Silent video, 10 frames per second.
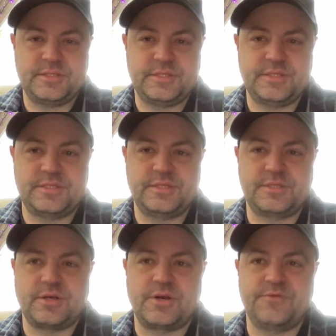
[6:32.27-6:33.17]
since the
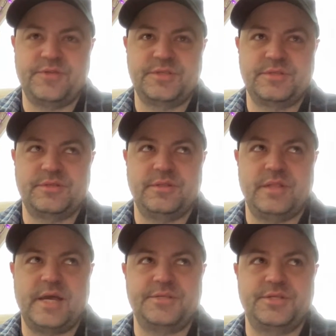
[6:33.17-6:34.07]
start of this
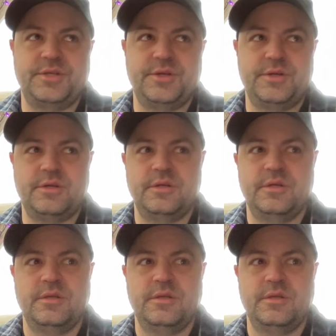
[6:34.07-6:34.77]
last year.